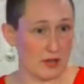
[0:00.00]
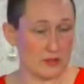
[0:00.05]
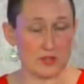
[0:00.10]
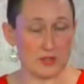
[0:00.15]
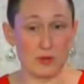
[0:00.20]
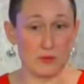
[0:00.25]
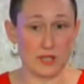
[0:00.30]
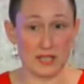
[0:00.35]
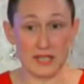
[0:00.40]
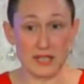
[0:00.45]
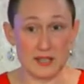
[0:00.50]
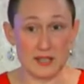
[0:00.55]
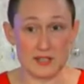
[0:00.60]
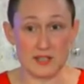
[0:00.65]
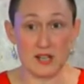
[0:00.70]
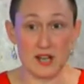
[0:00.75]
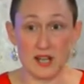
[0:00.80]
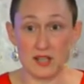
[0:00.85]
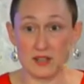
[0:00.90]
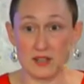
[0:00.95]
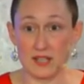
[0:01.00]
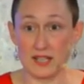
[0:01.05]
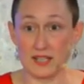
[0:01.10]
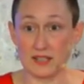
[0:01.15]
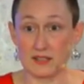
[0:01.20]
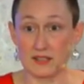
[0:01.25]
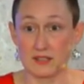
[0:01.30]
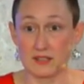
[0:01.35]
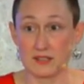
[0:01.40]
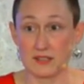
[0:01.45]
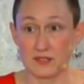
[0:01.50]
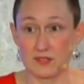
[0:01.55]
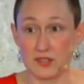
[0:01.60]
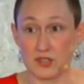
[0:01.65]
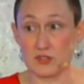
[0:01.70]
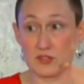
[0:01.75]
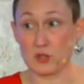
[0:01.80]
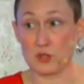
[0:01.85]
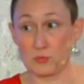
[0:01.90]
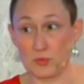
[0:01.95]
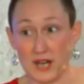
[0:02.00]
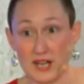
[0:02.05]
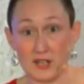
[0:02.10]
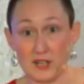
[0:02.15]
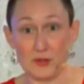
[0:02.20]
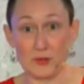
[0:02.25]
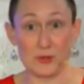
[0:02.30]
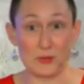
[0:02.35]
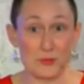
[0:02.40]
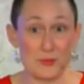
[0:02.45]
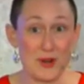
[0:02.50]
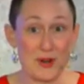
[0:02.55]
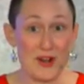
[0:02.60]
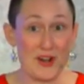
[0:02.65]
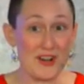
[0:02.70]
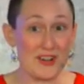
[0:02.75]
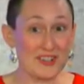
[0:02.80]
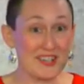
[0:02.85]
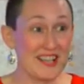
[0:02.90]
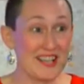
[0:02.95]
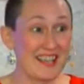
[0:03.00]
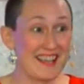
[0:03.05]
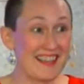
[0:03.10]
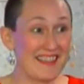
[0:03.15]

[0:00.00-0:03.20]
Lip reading: And so, again, it's not like there's a right or a wrong.